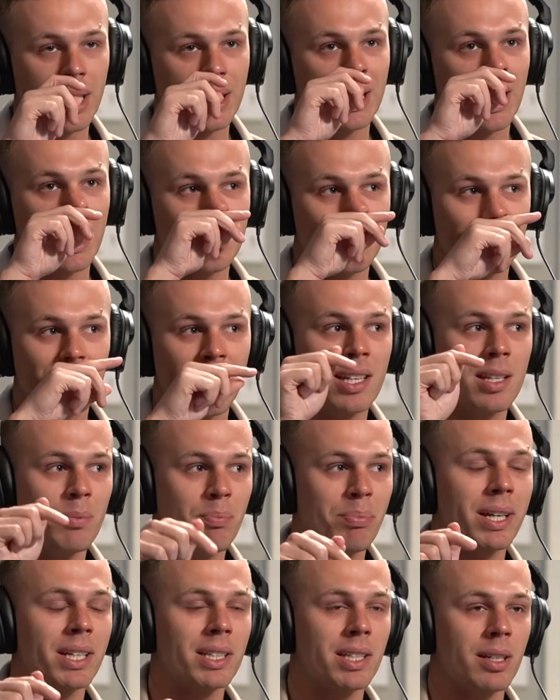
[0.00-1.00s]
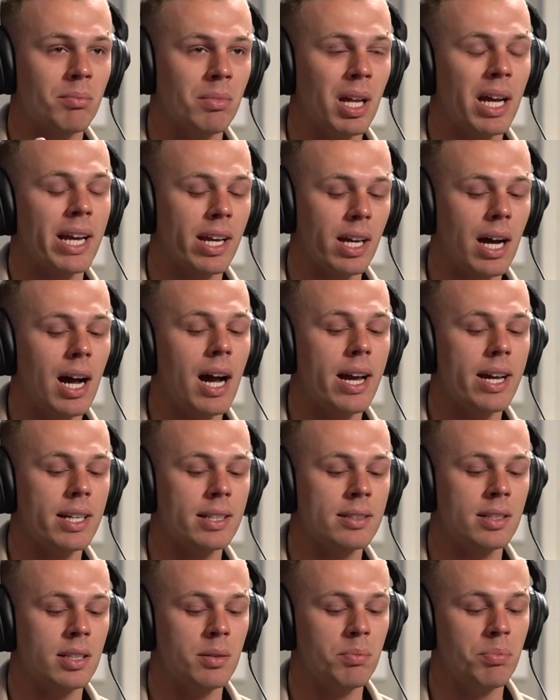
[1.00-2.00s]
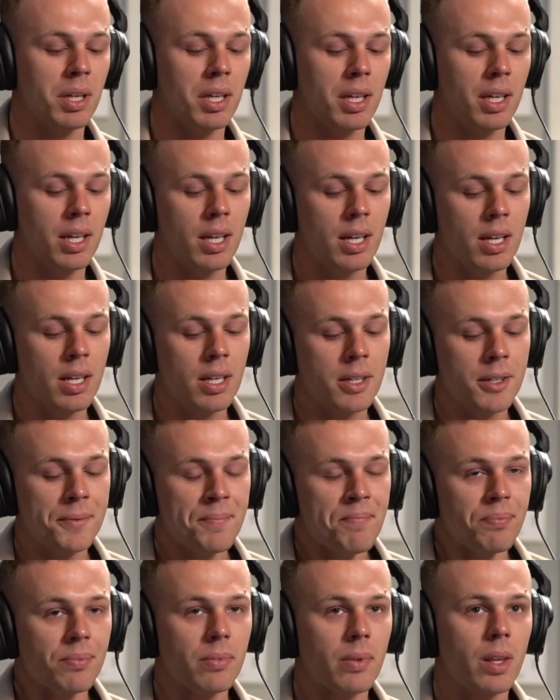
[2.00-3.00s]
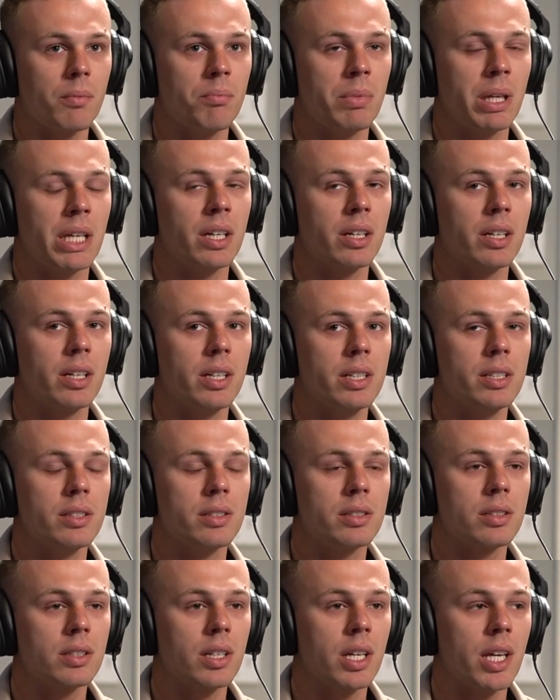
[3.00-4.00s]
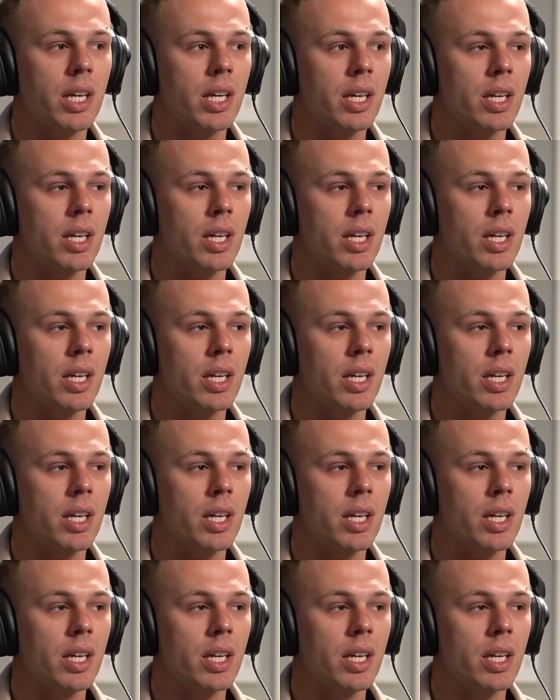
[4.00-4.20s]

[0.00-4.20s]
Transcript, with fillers: Like they they depict him like an ISTP because